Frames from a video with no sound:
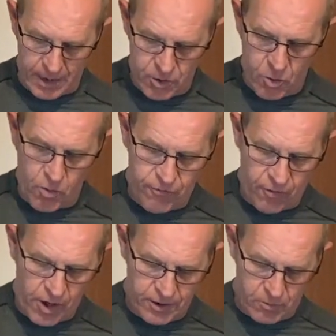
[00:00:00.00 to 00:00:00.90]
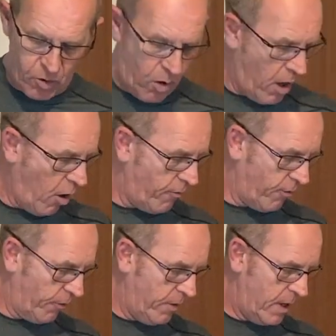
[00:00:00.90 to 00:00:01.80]
You will find them quite
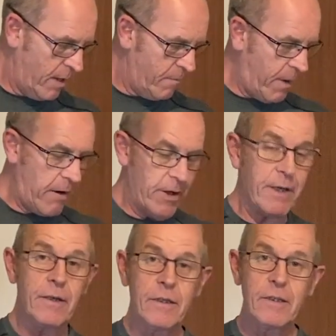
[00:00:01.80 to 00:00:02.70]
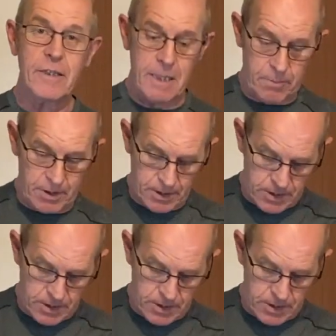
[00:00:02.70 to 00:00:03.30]
often buried deep in the